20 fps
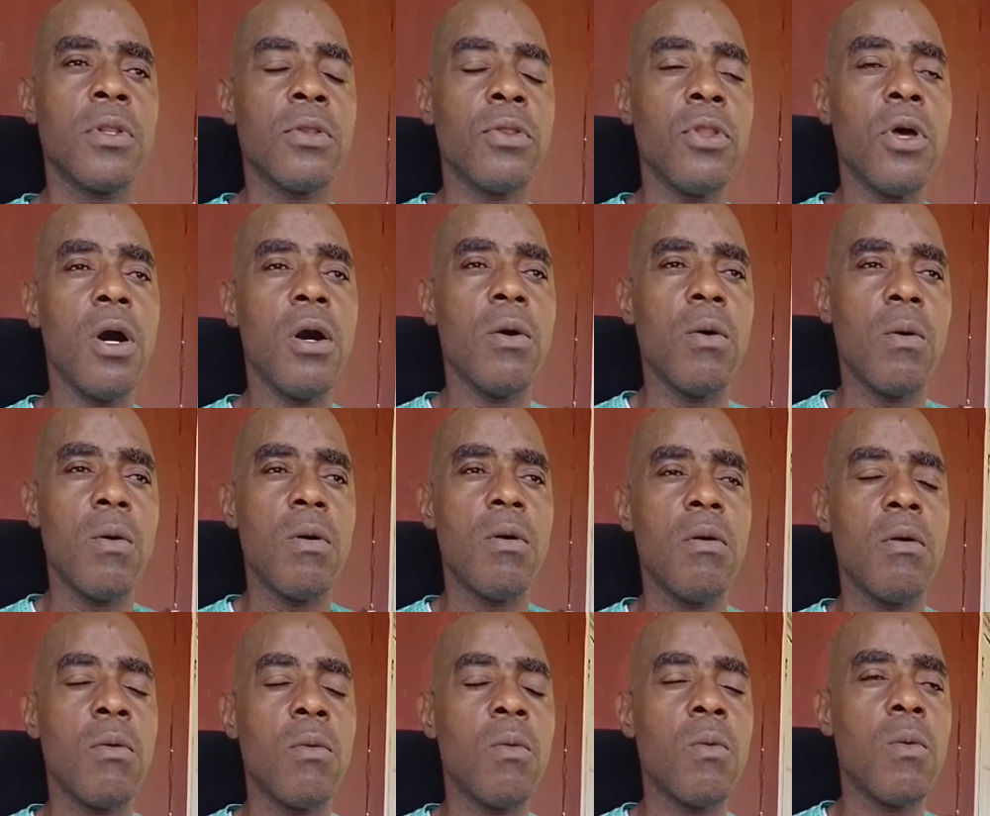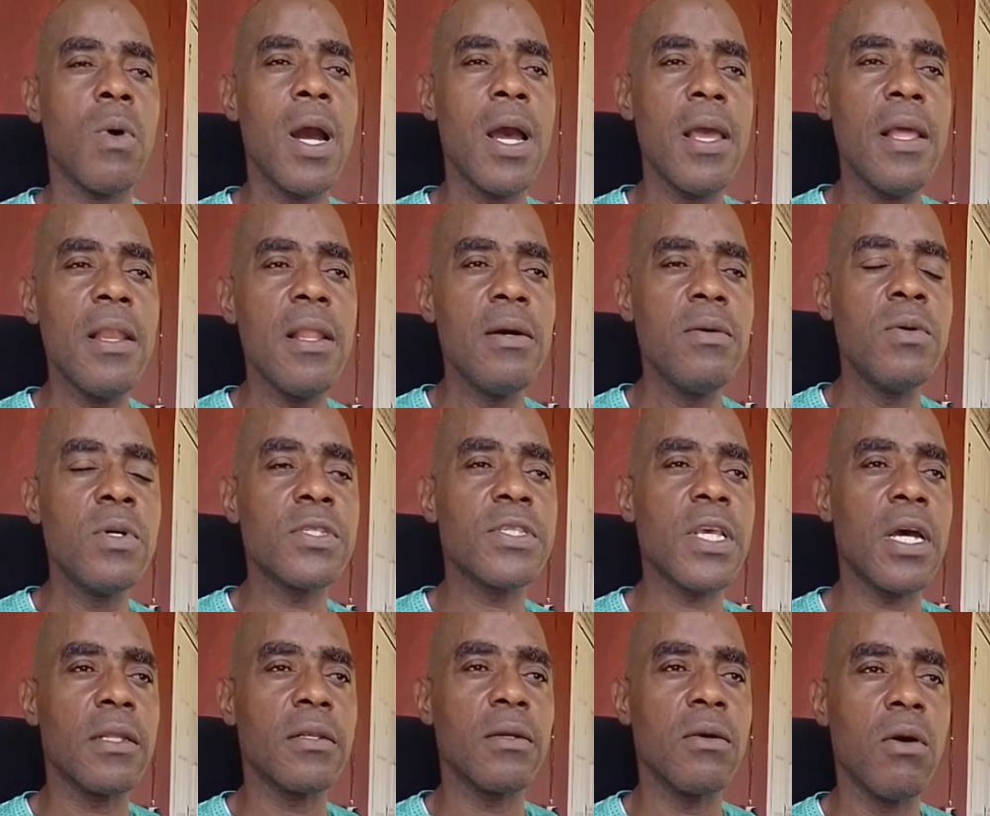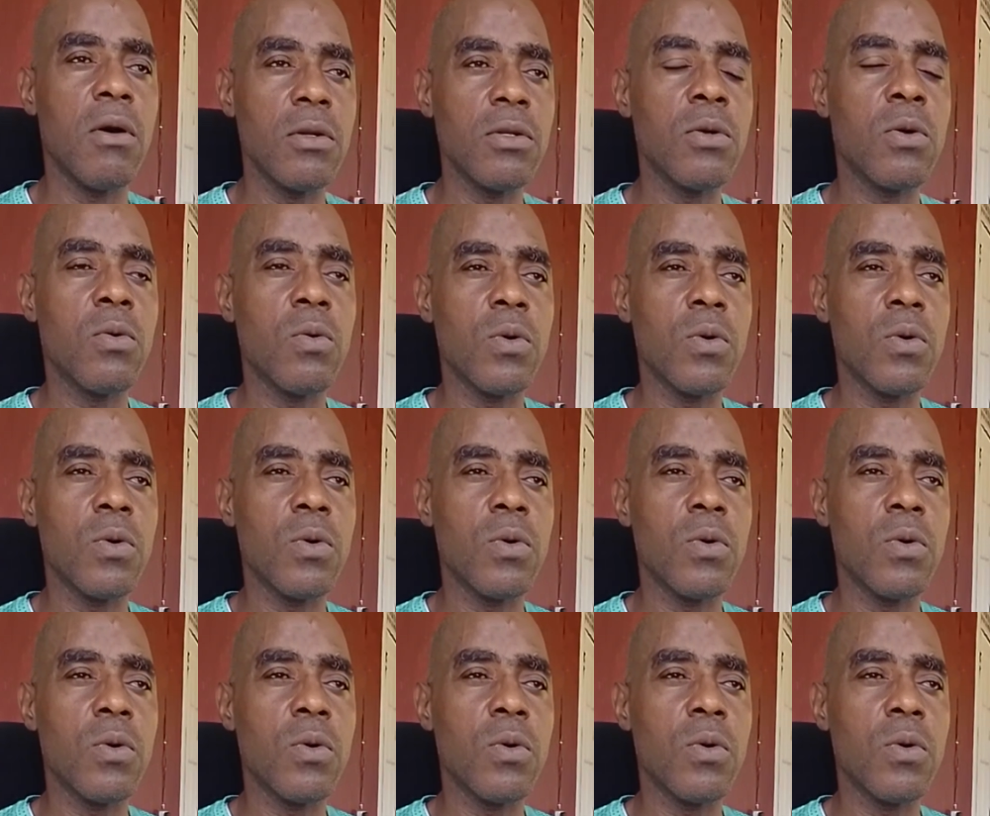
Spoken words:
Now, while I was at Gun